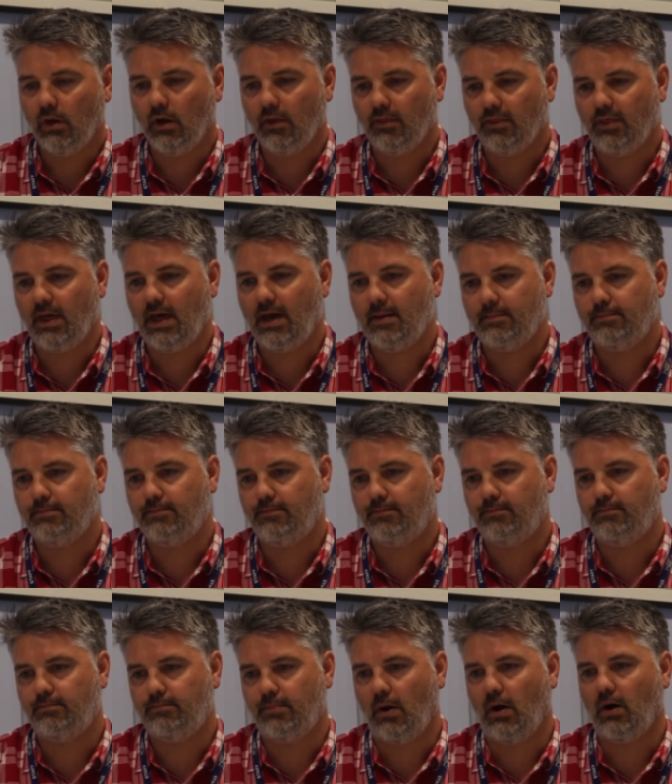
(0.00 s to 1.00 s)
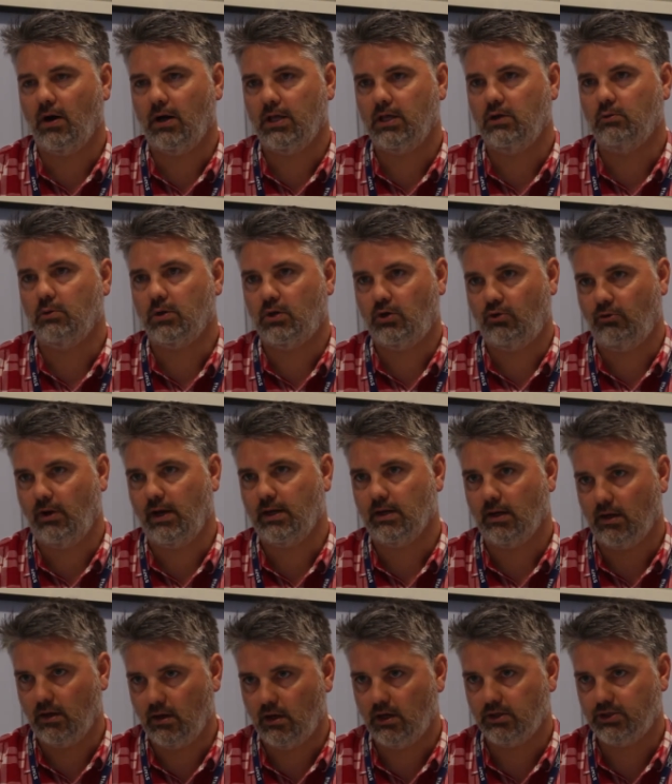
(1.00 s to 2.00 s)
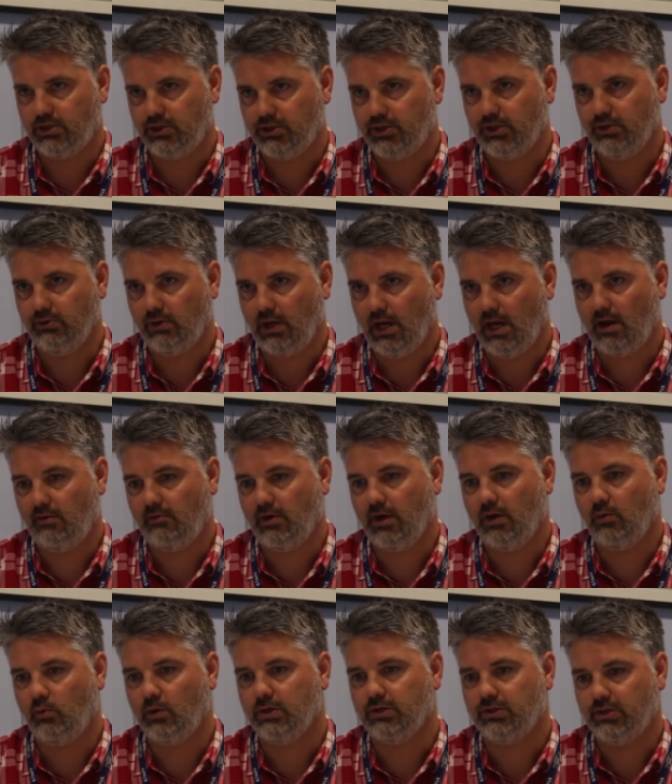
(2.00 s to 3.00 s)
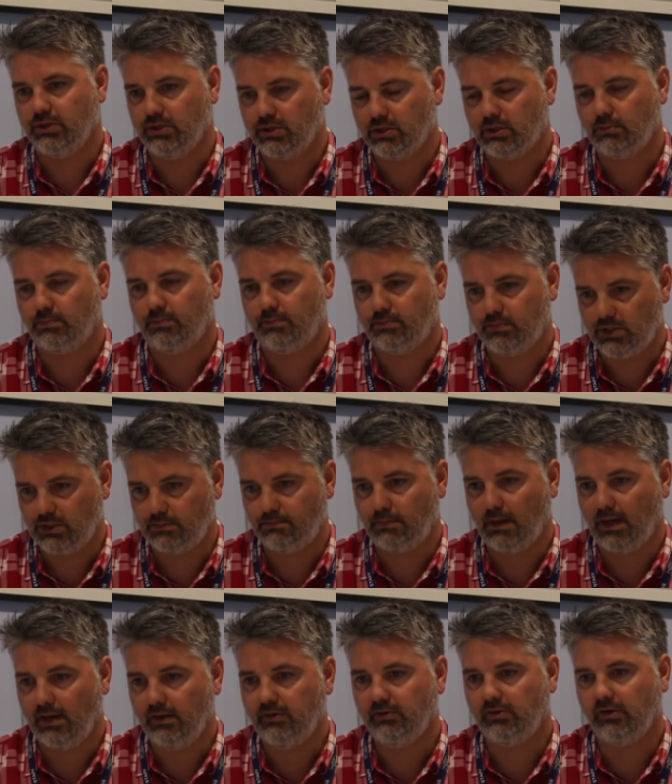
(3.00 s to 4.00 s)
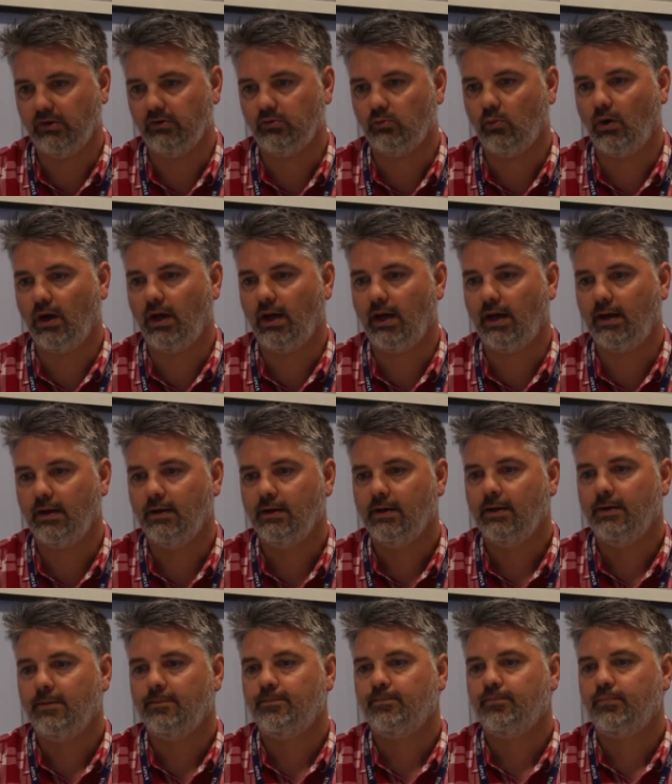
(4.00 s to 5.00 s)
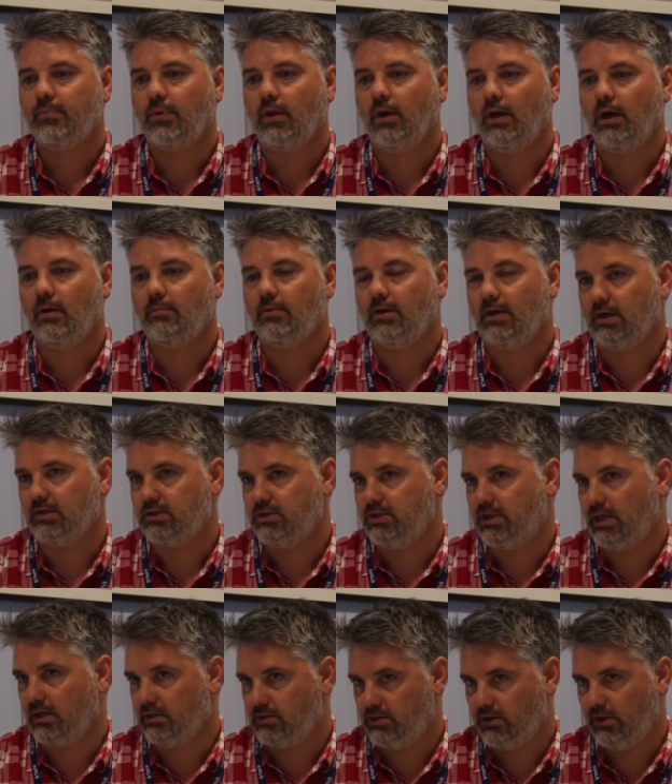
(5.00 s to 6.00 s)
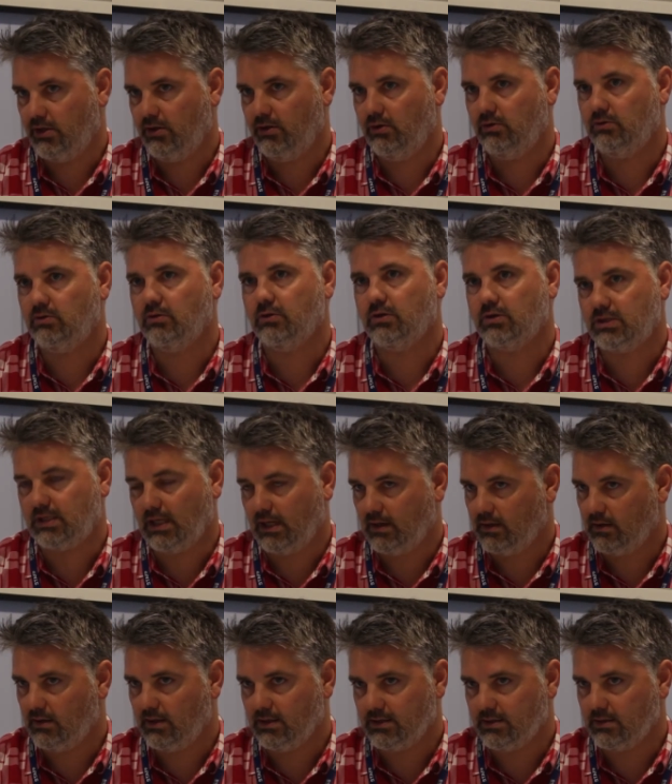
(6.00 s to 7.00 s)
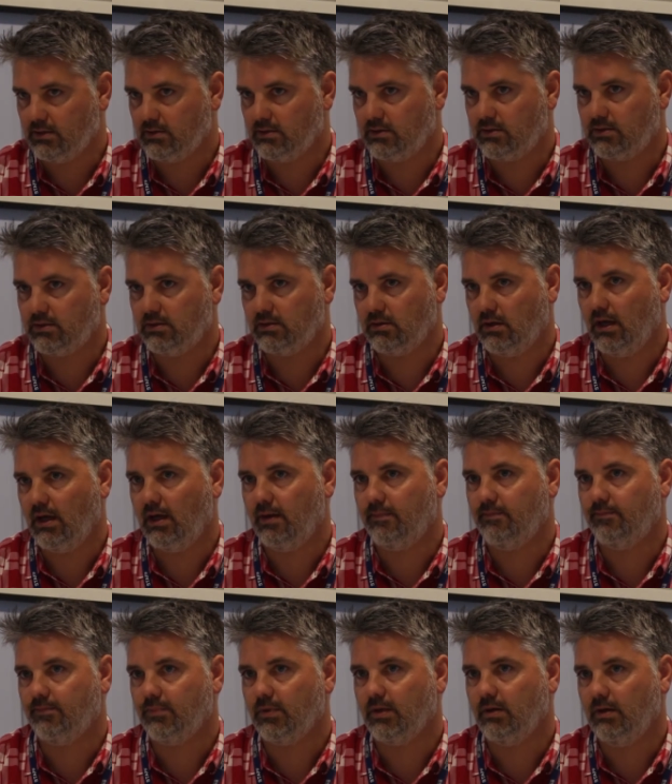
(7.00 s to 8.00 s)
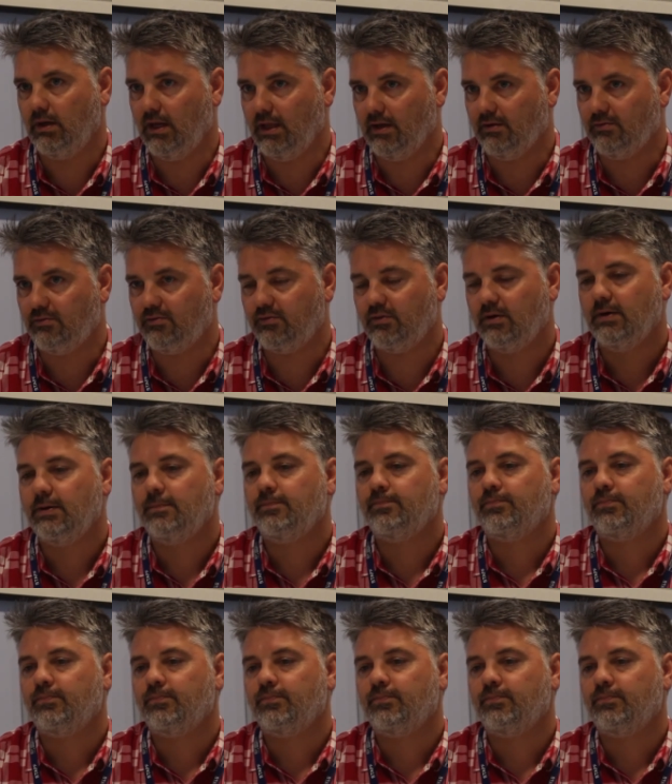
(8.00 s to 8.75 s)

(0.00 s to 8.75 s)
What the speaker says: thereby you would create a larger dune area, which is the spaces where the natterjack toad and the sand lizards live,